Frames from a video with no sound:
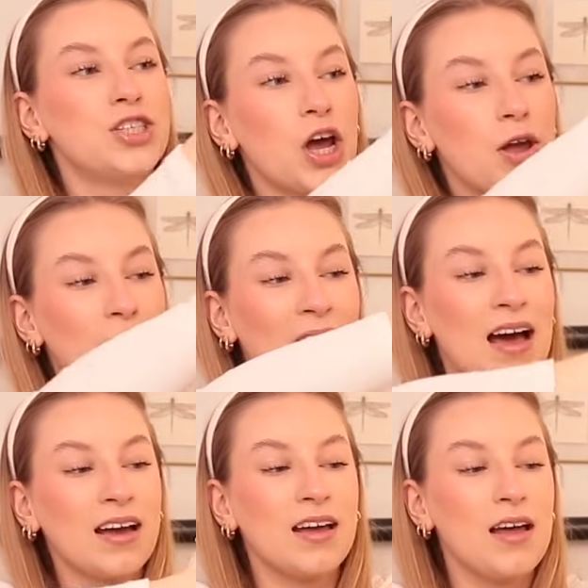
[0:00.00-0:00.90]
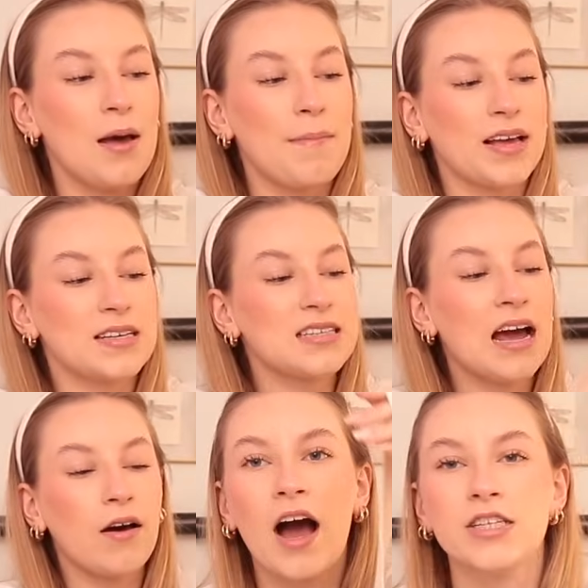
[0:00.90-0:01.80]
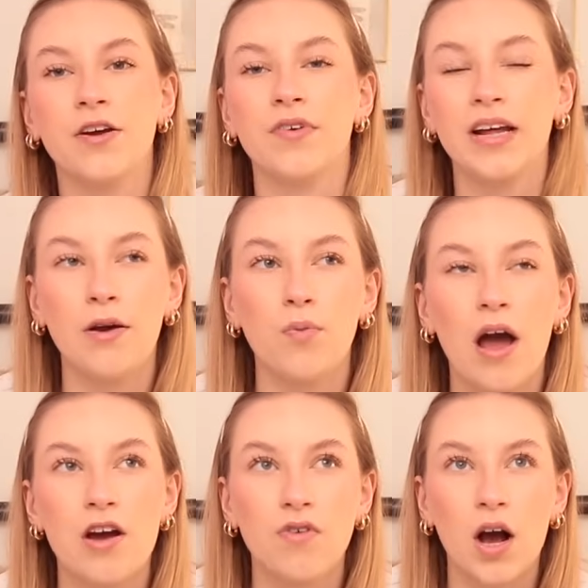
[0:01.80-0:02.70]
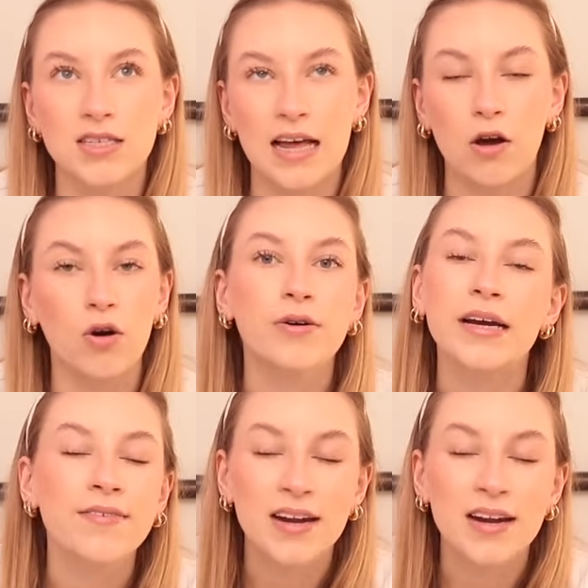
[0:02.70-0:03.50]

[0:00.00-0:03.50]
tote bag, because now I don't really wear a rucksack or even